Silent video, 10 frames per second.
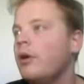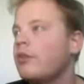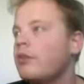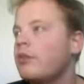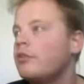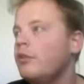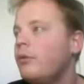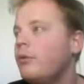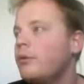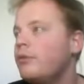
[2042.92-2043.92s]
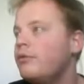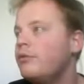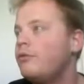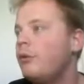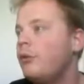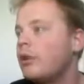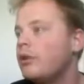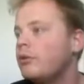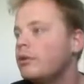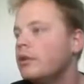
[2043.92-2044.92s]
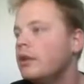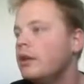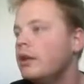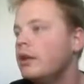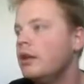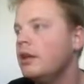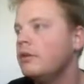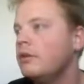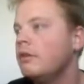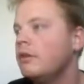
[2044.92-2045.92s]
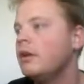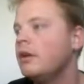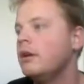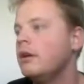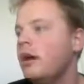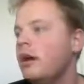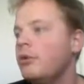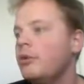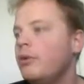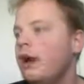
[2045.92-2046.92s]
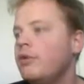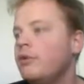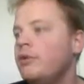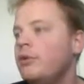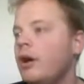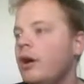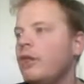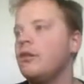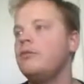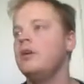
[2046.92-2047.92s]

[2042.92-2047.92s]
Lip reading: other things too quick before you leave. We do have a few other